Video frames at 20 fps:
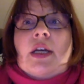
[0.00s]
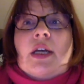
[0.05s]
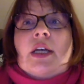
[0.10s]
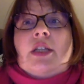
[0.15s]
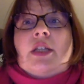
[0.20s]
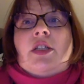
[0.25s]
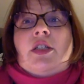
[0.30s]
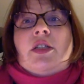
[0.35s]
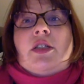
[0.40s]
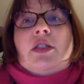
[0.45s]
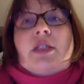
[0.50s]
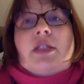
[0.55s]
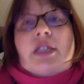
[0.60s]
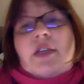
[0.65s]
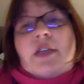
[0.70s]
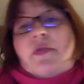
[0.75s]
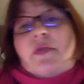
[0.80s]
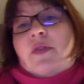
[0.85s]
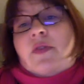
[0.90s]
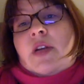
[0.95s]
It's just
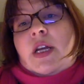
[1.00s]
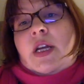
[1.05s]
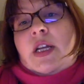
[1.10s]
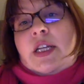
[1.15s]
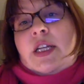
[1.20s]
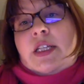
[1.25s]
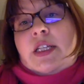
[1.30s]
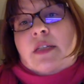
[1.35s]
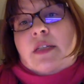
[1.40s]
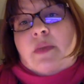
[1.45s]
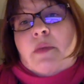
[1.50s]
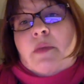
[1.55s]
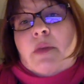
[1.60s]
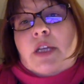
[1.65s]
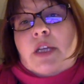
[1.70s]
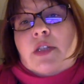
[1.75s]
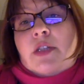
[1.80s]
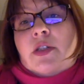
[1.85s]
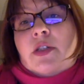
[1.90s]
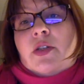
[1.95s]
different and needs to be
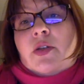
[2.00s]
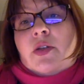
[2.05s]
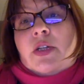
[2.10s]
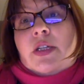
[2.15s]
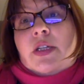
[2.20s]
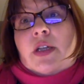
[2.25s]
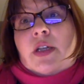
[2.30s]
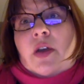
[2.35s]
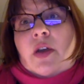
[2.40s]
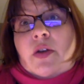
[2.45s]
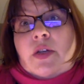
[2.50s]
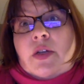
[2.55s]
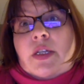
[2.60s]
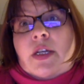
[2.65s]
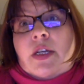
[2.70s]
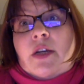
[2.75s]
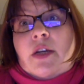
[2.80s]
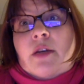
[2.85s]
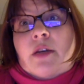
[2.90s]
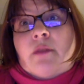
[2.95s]
measured on its own
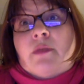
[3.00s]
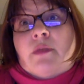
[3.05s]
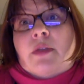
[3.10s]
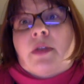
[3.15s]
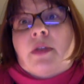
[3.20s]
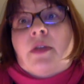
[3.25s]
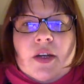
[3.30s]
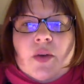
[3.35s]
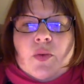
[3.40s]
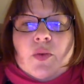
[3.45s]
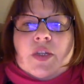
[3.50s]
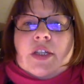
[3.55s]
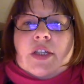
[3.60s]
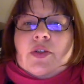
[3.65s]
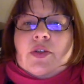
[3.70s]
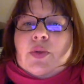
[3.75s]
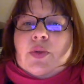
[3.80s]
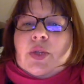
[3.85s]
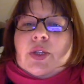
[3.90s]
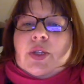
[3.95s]
terms. We
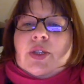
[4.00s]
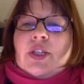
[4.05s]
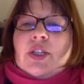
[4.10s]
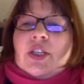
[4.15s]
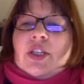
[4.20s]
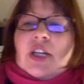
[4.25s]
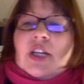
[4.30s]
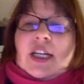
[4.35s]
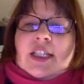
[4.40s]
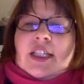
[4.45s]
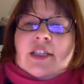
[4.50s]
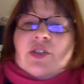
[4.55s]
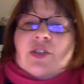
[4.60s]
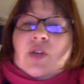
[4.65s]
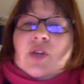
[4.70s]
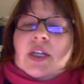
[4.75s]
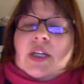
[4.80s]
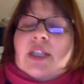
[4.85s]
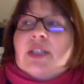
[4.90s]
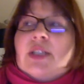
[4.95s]
didn't all used to chat to
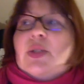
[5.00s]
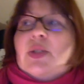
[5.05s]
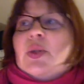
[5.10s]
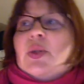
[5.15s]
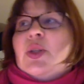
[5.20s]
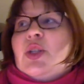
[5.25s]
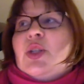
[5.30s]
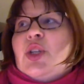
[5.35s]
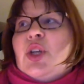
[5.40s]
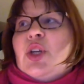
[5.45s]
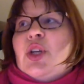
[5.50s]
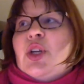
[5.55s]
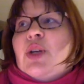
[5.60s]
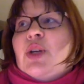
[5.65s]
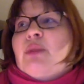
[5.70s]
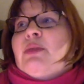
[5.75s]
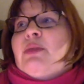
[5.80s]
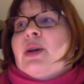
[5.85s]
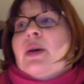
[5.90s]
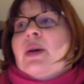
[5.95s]
strangers on the
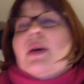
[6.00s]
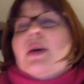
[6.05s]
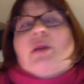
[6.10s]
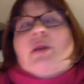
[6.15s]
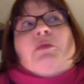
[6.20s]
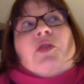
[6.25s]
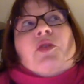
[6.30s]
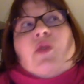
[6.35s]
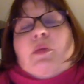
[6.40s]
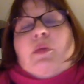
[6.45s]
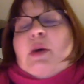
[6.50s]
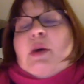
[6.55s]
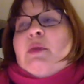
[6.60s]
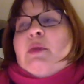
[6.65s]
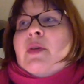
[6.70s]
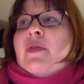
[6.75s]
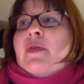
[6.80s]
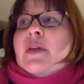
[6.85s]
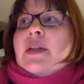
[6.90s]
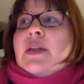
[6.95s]
tube before
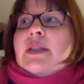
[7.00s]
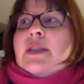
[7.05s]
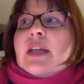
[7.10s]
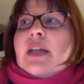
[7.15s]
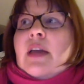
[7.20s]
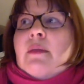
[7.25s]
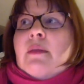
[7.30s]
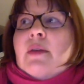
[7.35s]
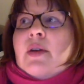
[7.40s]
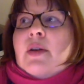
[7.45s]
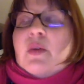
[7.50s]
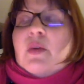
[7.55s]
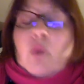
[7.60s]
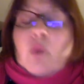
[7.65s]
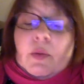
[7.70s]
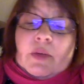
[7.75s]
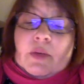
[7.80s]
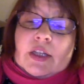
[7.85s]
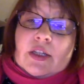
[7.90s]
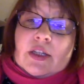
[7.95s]
mobile phones came along. And
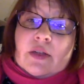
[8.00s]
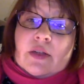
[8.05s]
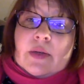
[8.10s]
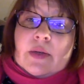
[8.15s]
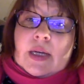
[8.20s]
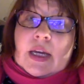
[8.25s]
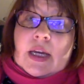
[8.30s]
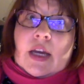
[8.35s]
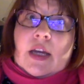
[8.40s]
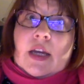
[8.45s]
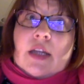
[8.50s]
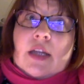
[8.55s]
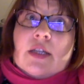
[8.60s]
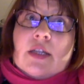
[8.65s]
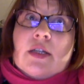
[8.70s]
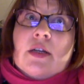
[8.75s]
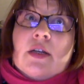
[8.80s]
when we do engage,